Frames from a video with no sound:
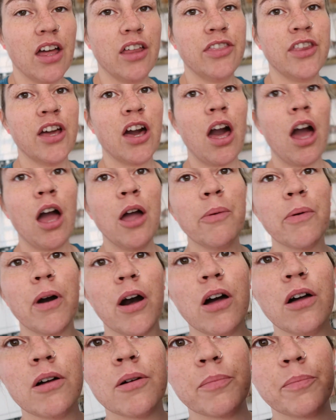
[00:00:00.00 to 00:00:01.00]
The
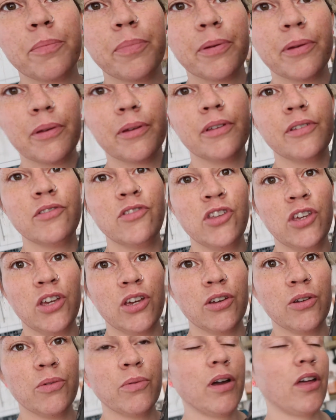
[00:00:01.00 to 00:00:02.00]
Co-op
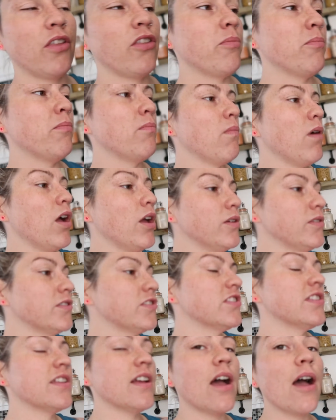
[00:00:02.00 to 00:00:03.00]
do the
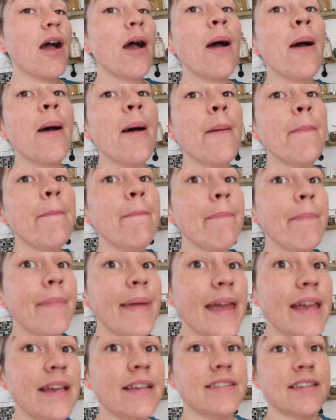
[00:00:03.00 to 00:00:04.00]
most
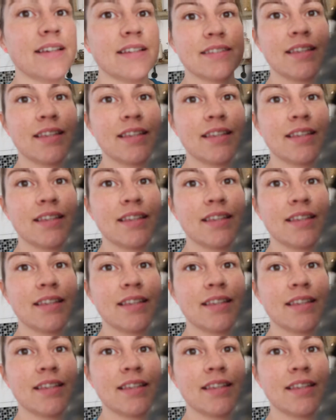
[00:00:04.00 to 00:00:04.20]
amazing